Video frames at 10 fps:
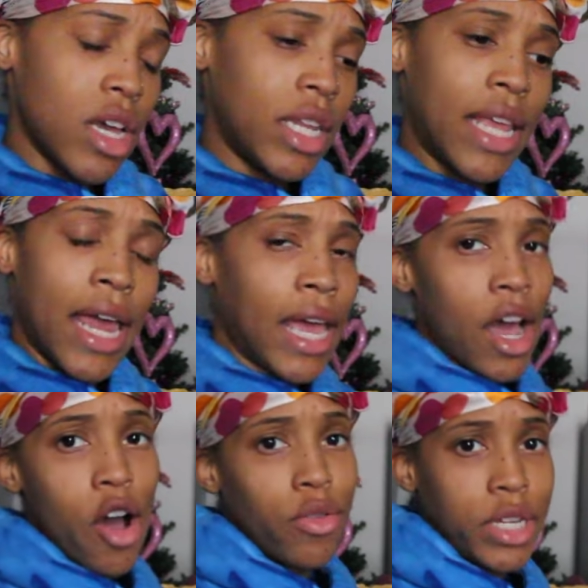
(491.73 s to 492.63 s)
that
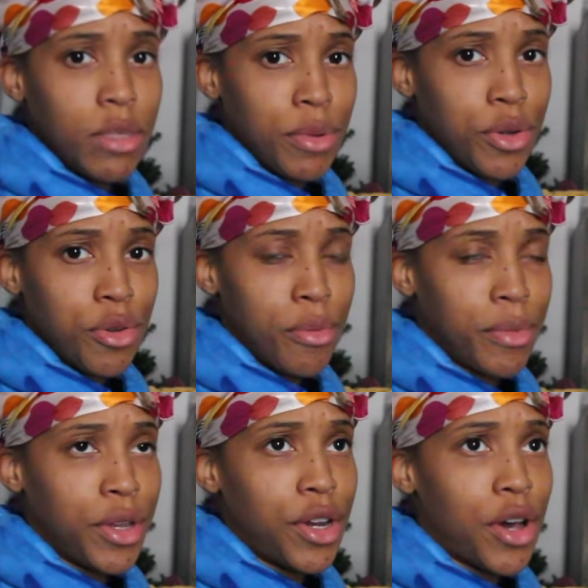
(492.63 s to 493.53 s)
ain't on this boob,
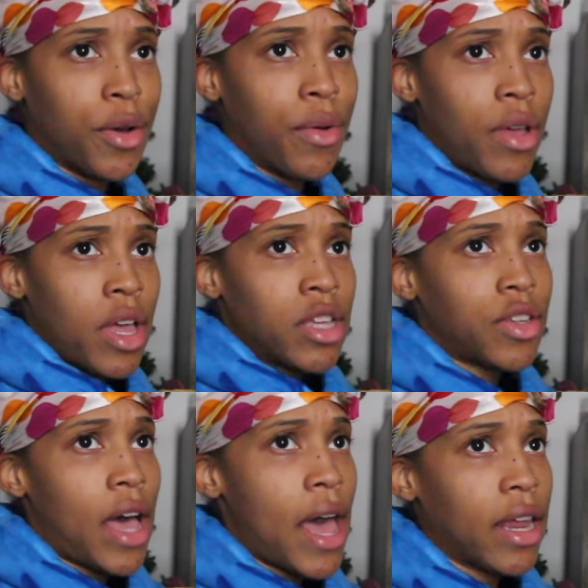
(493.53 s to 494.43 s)
you know?
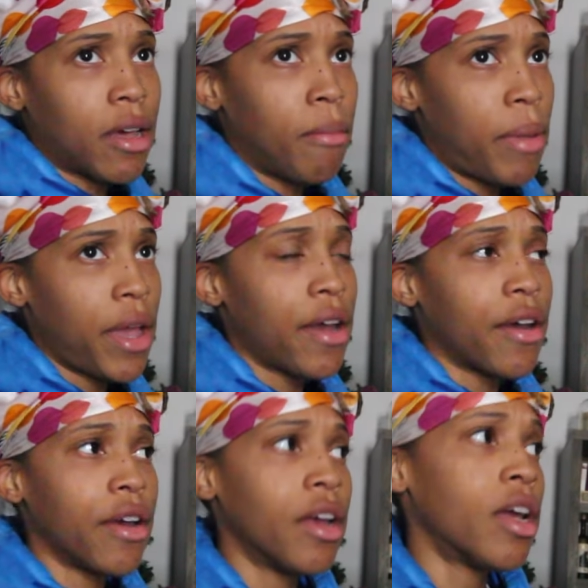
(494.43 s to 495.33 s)
So I had to
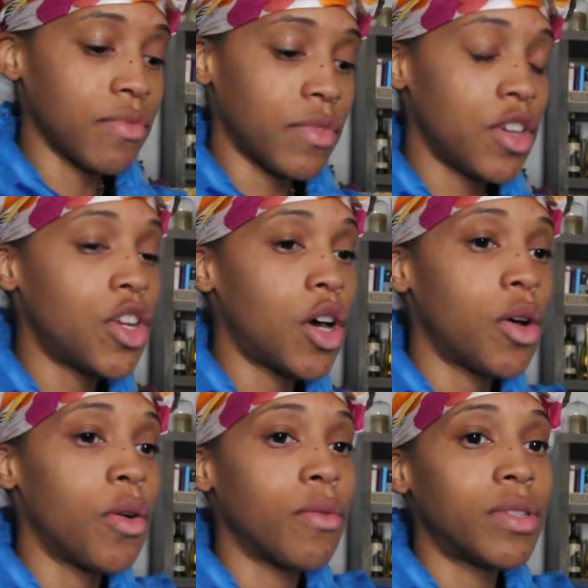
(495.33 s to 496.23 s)
compare, you
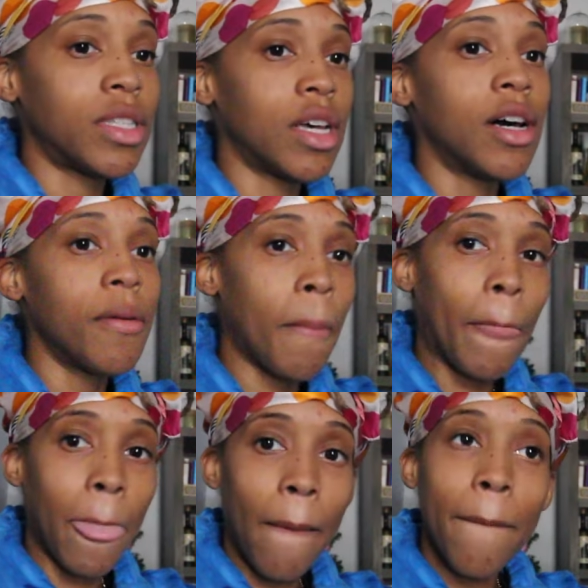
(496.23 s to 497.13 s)
know,
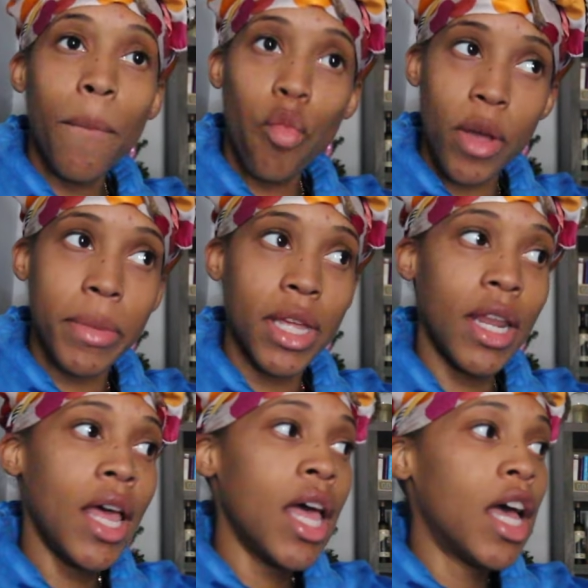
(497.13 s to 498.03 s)
some
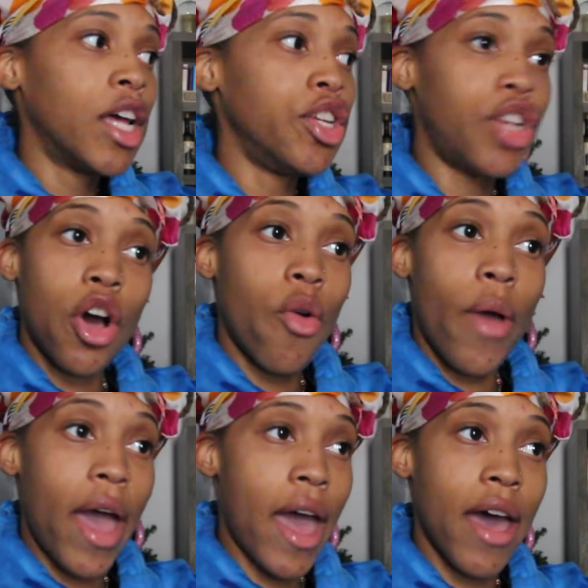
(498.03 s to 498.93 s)
women
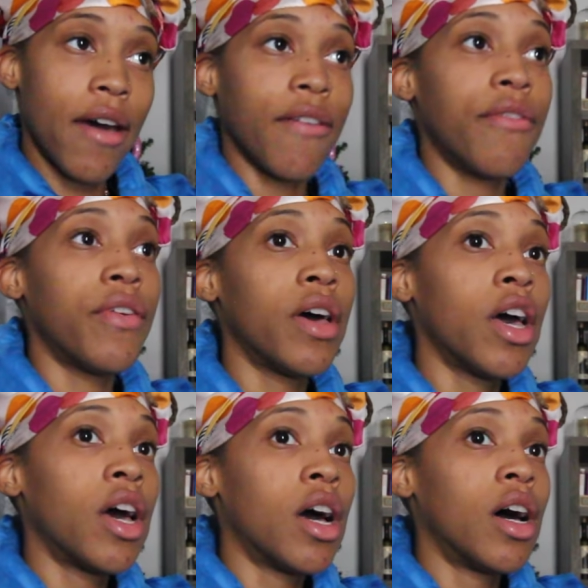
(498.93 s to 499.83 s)
don't have
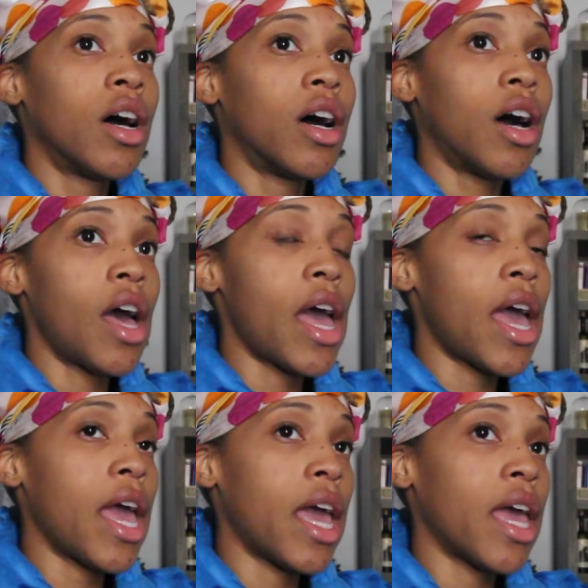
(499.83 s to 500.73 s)

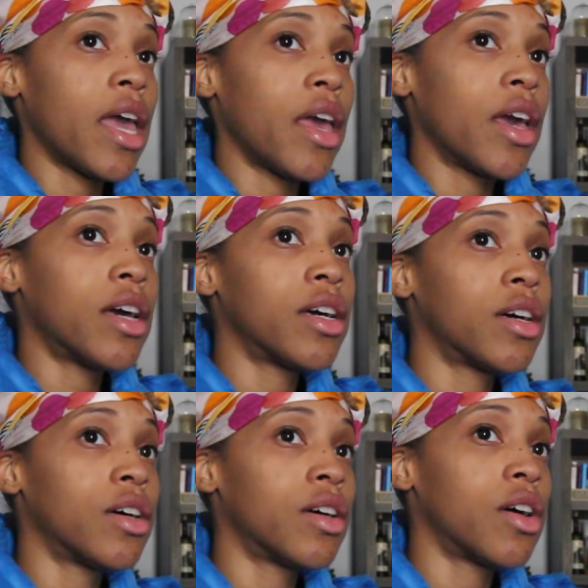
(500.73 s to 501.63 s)
a
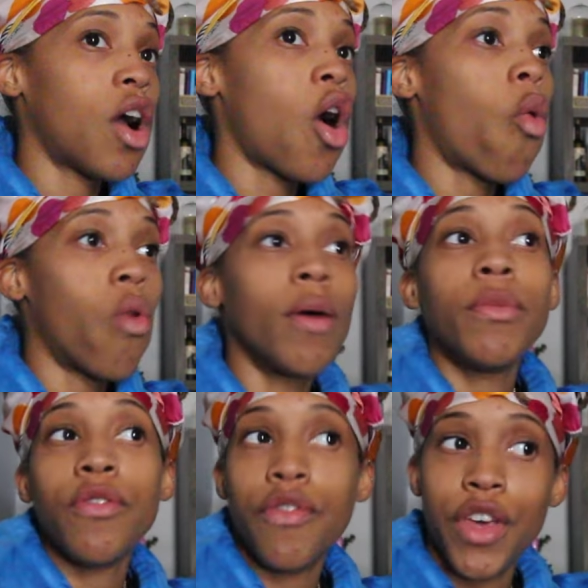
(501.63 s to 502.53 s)

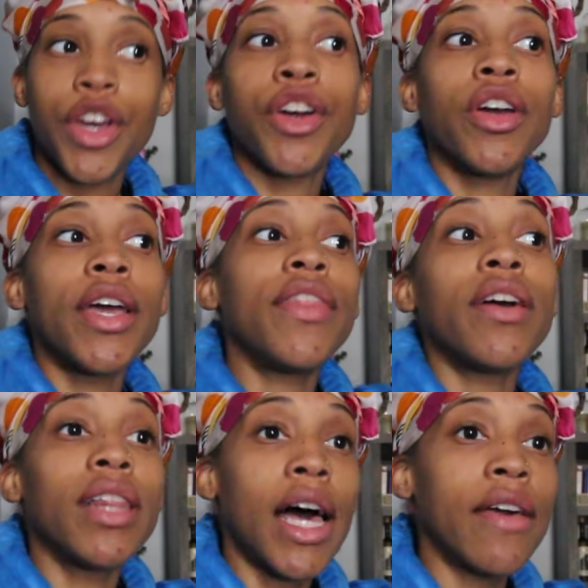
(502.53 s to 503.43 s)
woman figure in
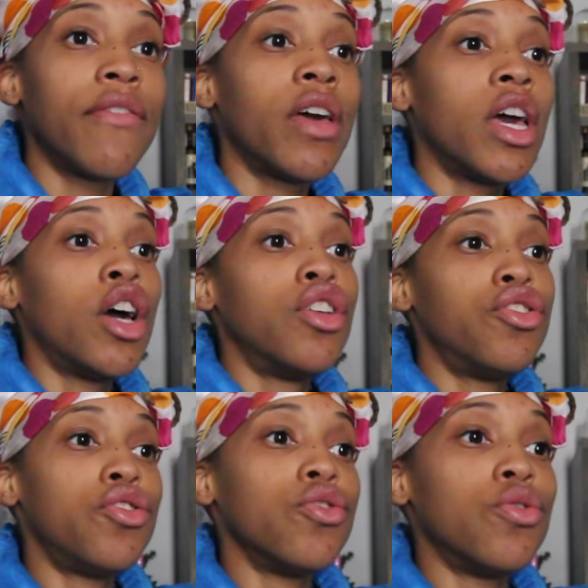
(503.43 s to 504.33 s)
their life
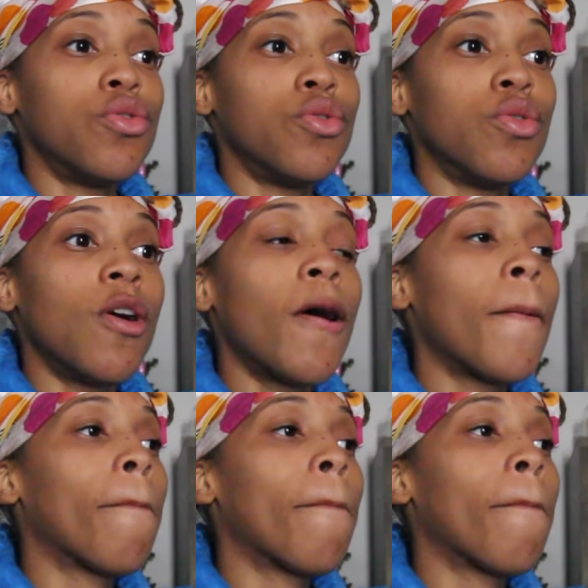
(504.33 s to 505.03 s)
to